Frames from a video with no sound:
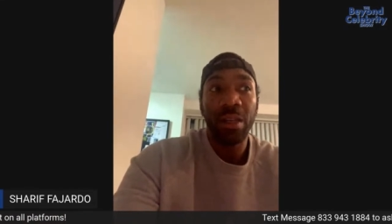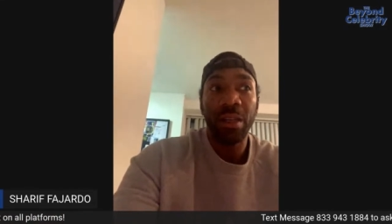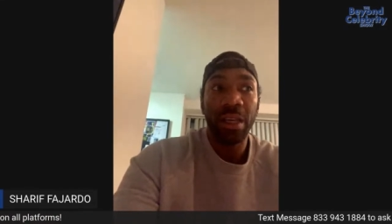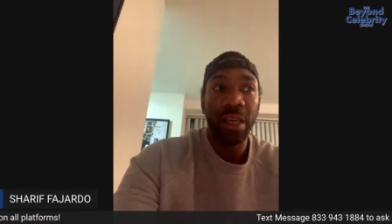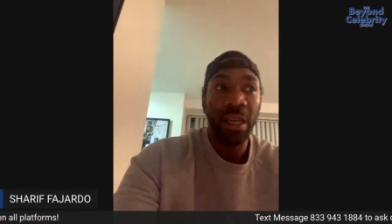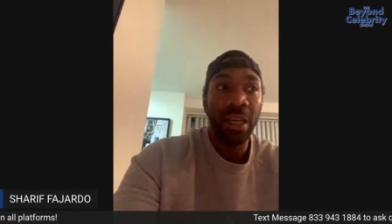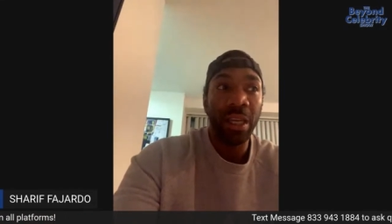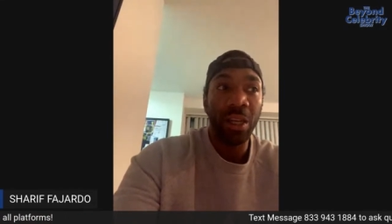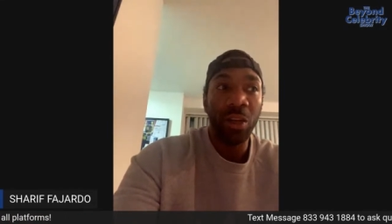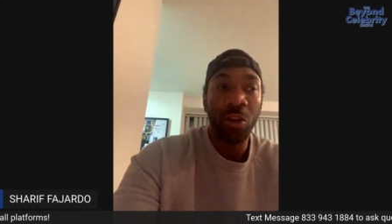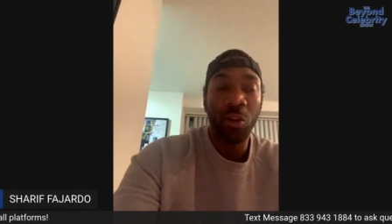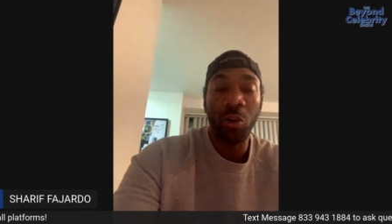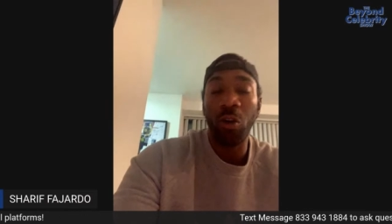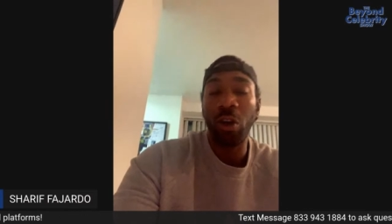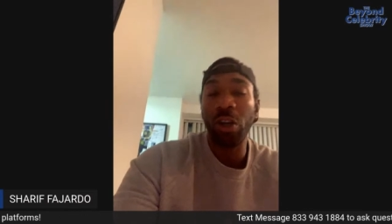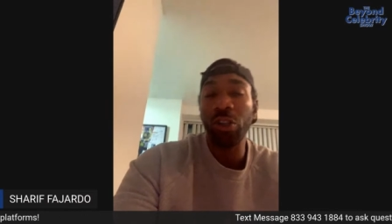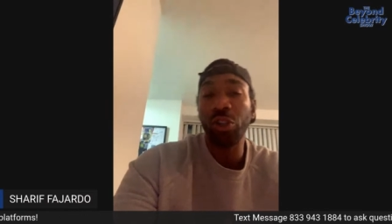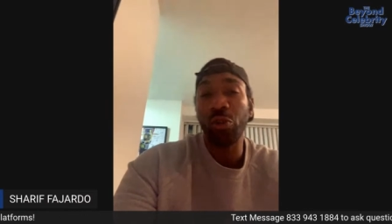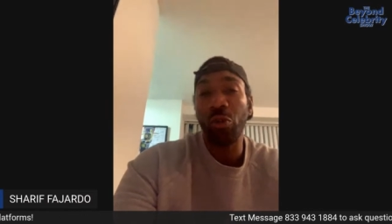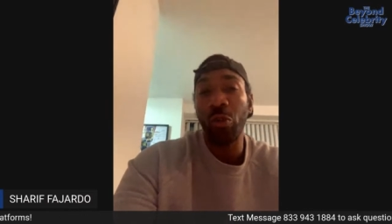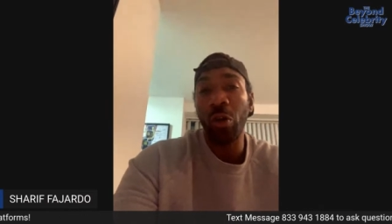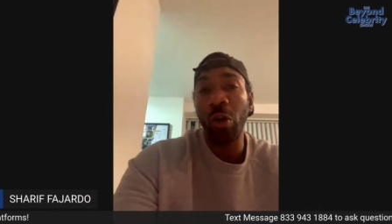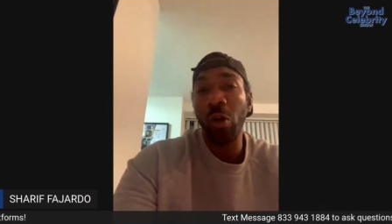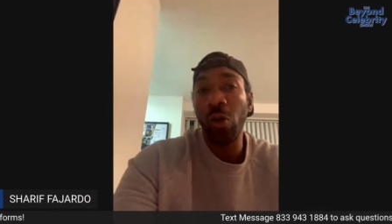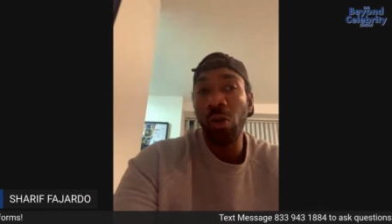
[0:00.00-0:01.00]
in the
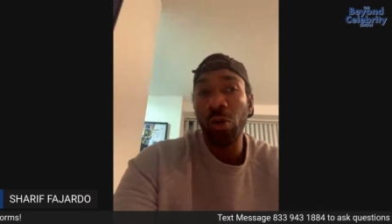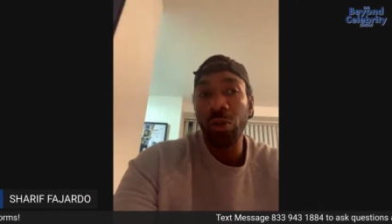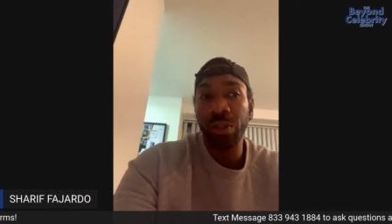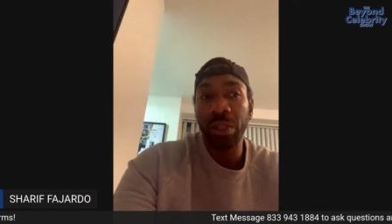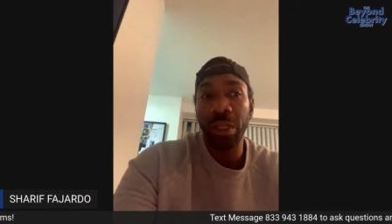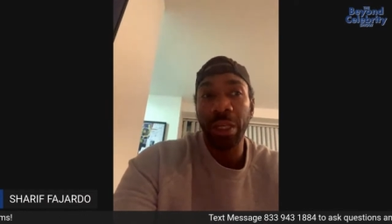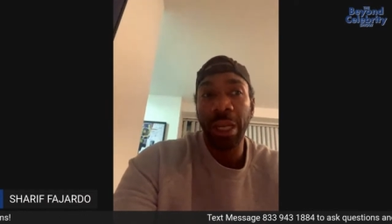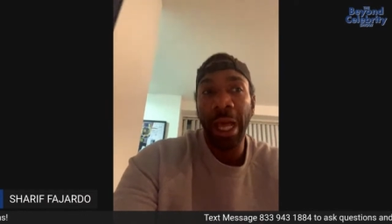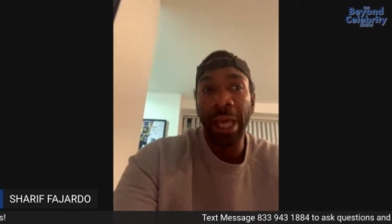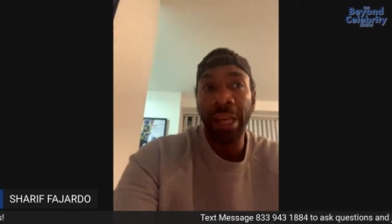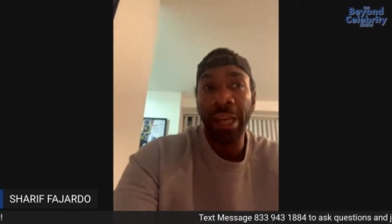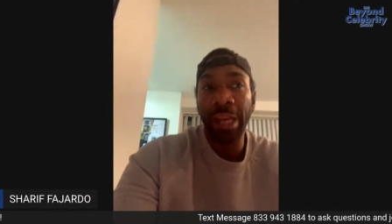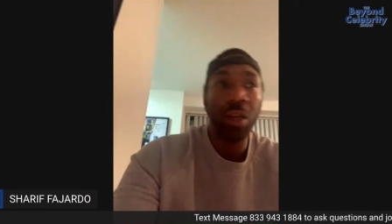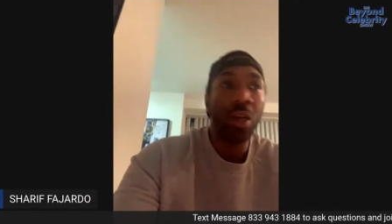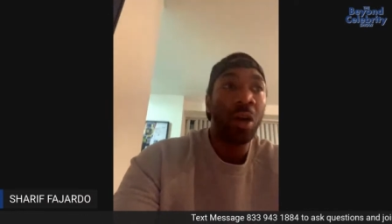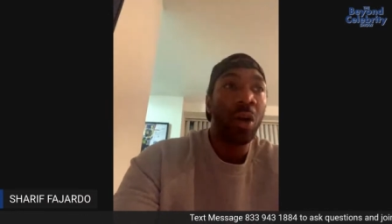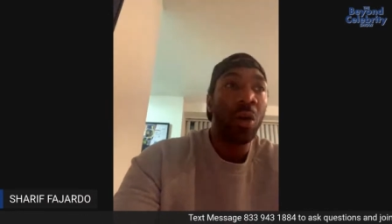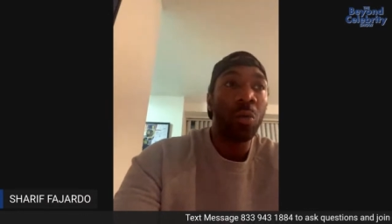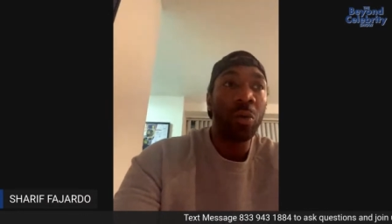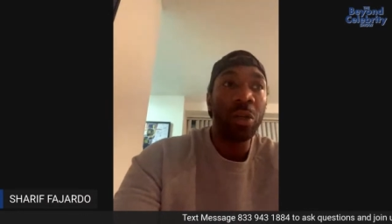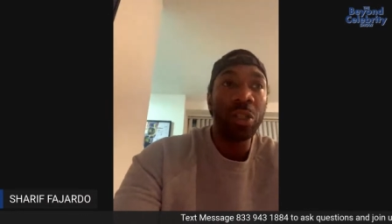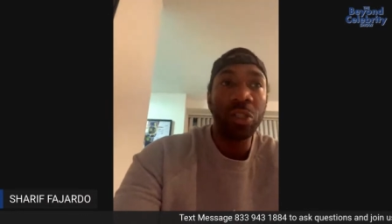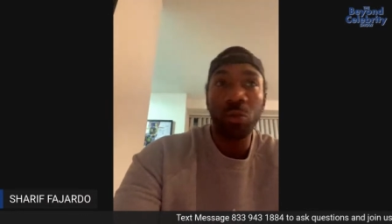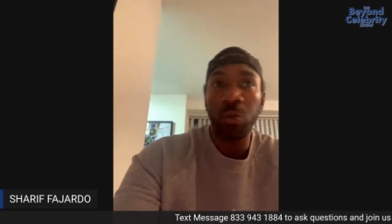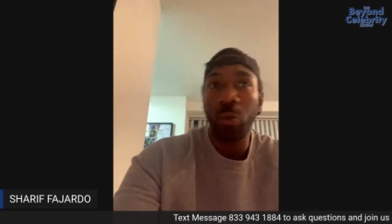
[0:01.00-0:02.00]
crossroads, and I didn't
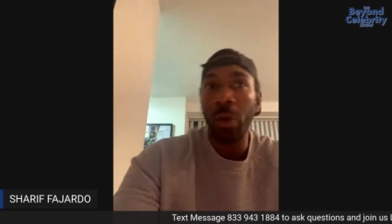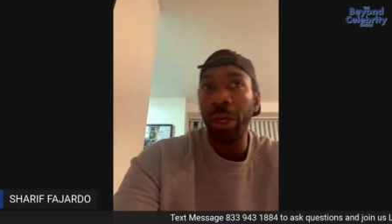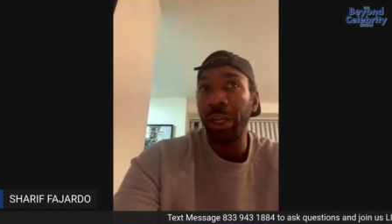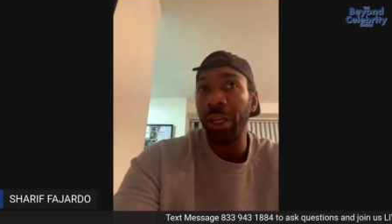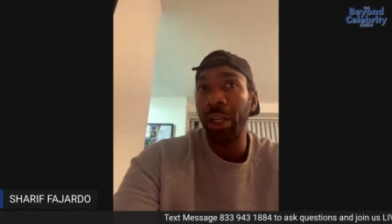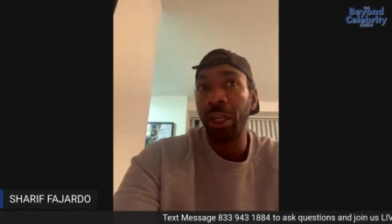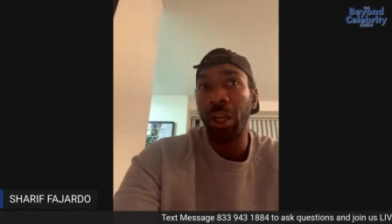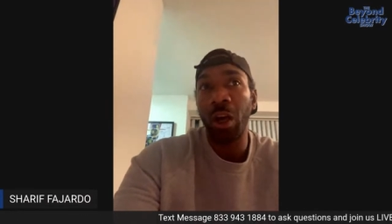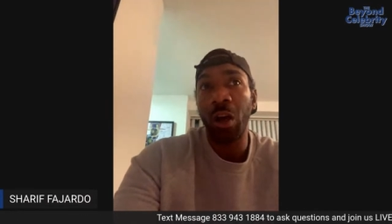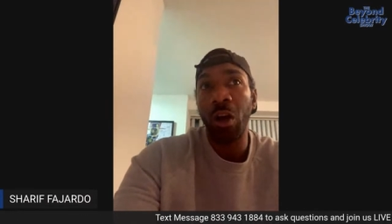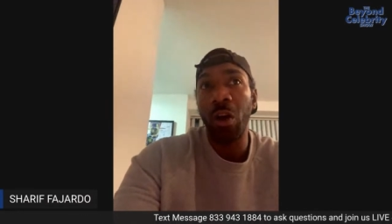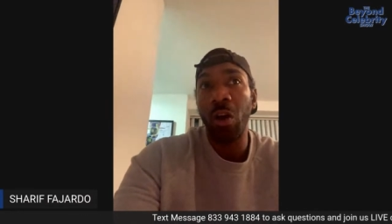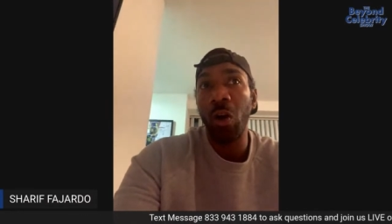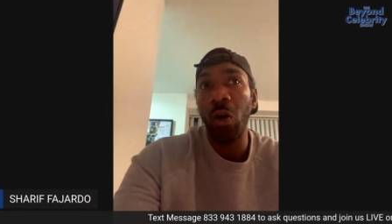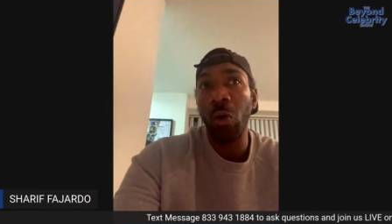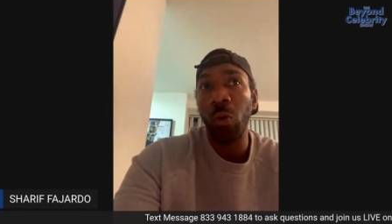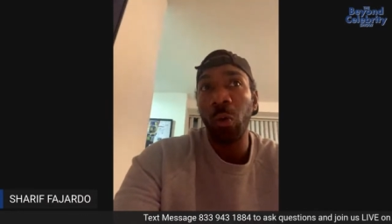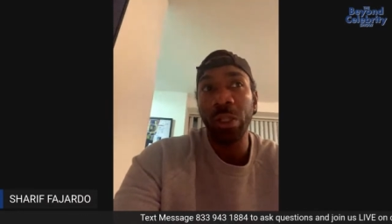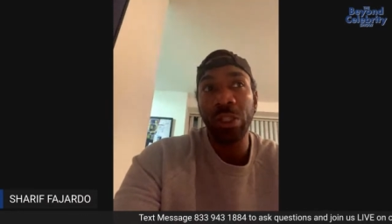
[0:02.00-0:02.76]
know which way to go,